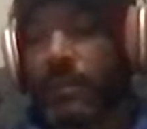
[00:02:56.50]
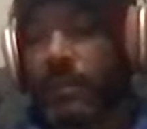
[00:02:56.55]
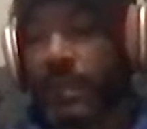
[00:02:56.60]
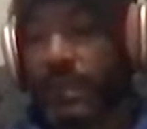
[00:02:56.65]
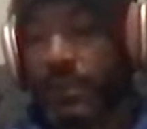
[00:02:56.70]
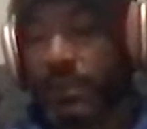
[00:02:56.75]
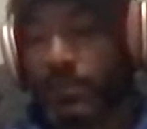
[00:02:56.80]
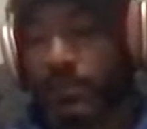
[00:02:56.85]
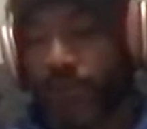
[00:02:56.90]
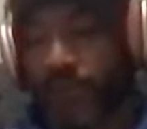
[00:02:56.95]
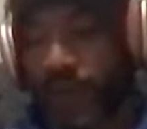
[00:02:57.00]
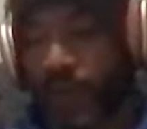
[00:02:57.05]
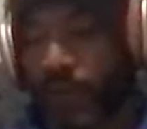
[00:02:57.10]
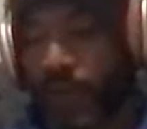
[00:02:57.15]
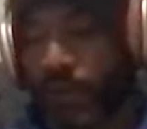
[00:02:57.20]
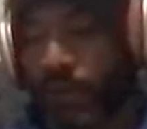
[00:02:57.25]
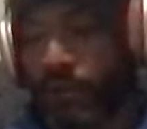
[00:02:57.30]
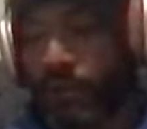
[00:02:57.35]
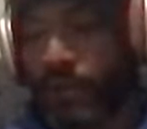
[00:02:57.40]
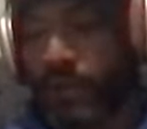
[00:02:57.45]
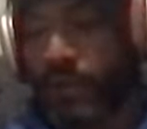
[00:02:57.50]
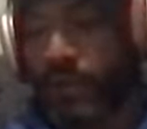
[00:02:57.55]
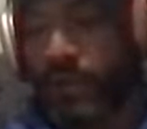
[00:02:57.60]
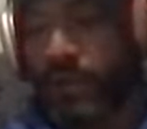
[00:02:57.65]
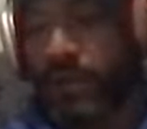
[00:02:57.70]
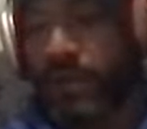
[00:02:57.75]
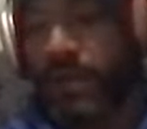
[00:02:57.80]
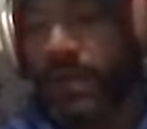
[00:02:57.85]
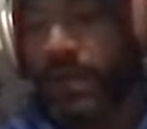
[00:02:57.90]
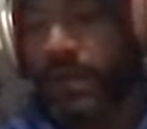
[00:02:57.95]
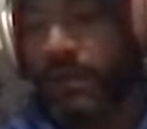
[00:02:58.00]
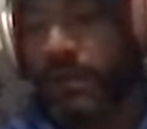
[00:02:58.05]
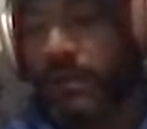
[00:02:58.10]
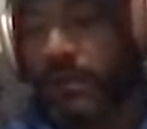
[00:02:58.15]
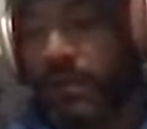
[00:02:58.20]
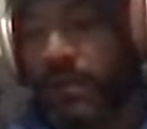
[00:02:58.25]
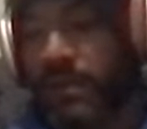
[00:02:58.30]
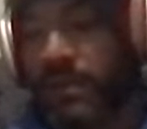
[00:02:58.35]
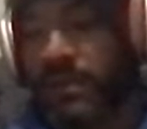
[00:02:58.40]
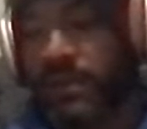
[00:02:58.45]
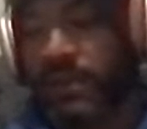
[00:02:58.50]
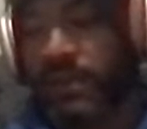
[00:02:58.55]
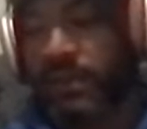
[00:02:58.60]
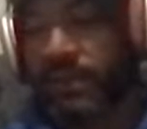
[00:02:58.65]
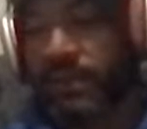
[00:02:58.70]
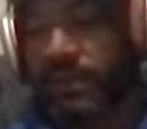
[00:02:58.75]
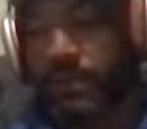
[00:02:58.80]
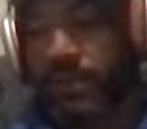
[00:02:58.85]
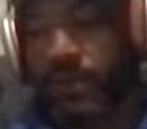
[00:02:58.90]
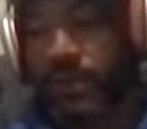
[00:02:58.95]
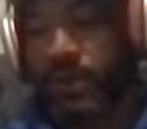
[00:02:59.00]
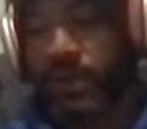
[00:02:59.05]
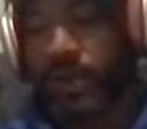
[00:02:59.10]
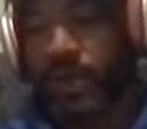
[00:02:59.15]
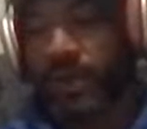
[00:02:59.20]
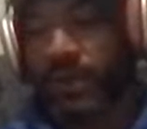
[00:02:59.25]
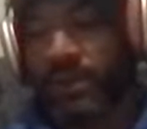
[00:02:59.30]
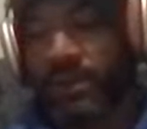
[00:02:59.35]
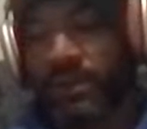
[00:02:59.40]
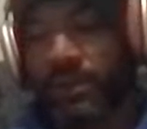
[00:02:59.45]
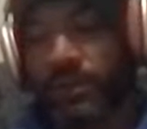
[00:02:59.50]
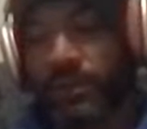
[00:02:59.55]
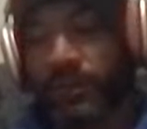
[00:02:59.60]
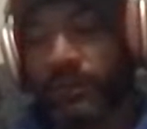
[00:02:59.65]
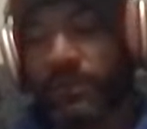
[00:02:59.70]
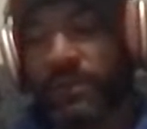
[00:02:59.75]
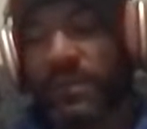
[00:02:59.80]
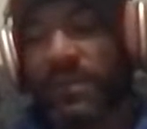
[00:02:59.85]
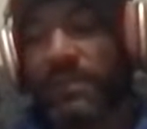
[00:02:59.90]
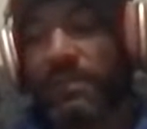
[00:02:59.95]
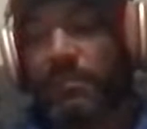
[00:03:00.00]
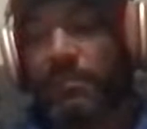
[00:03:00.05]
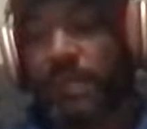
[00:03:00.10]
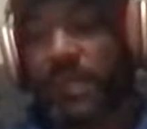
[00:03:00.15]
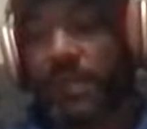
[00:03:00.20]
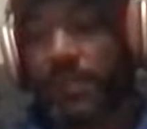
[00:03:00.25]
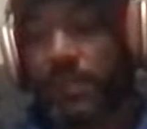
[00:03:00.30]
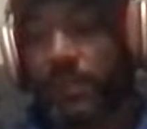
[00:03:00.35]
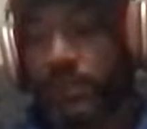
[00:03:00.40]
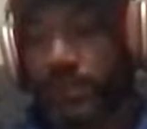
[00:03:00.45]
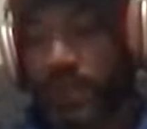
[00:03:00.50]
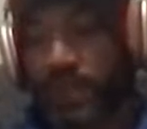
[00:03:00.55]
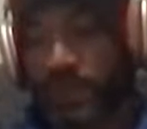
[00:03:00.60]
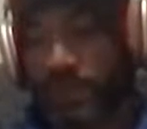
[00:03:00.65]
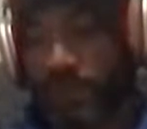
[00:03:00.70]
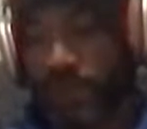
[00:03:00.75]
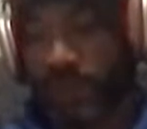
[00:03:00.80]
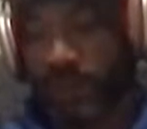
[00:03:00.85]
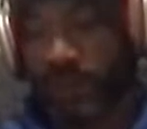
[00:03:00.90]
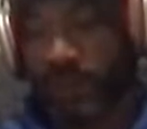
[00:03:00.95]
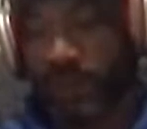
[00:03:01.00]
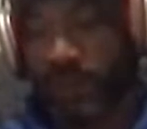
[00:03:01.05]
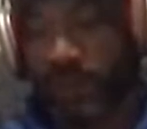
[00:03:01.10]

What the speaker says: came back all right. On the second day of the show, at least 15 people came back.